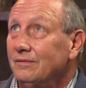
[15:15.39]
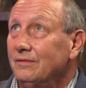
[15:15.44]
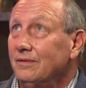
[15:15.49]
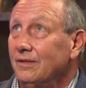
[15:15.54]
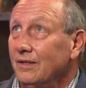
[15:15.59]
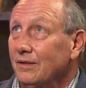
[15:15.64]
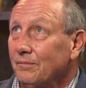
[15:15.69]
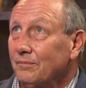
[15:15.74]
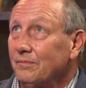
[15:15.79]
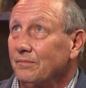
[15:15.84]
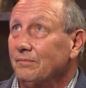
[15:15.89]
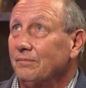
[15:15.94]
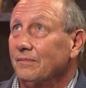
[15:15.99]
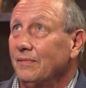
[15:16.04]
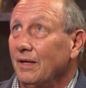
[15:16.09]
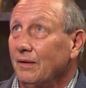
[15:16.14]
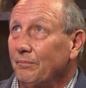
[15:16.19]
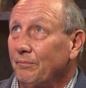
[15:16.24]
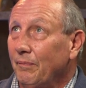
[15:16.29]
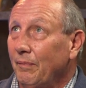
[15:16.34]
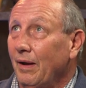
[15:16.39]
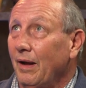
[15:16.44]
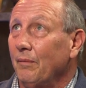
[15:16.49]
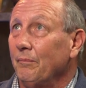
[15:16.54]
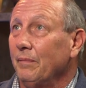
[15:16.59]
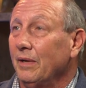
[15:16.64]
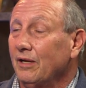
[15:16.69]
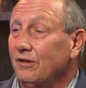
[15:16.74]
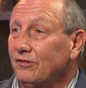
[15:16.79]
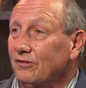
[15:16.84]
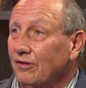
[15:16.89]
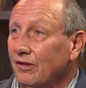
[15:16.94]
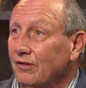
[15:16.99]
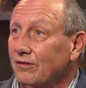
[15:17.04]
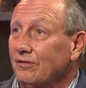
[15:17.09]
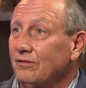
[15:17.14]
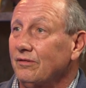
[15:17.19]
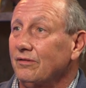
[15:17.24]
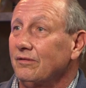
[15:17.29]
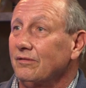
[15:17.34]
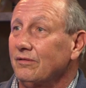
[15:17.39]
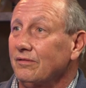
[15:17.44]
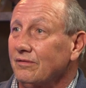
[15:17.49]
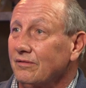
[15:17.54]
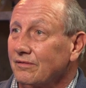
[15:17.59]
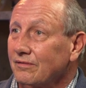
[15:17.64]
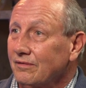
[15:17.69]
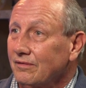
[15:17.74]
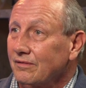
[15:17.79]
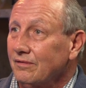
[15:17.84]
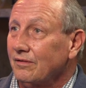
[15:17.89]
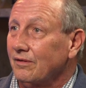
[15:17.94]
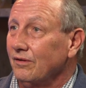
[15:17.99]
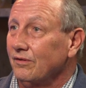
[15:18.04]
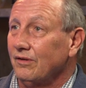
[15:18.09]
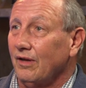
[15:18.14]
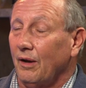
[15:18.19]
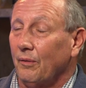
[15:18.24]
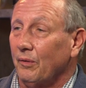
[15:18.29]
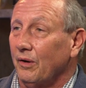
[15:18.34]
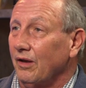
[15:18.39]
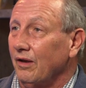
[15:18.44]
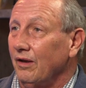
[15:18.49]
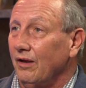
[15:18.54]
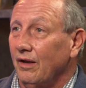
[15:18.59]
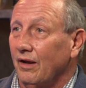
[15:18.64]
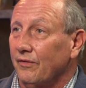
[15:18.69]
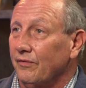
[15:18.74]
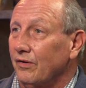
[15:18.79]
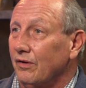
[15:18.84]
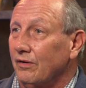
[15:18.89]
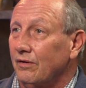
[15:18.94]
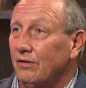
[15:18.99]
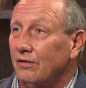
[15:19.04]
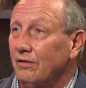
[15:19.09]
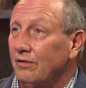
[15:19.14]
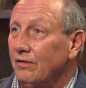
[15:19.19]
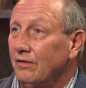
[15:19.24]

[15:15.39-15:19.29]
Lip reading: yep, that about makes sense. Because I would have never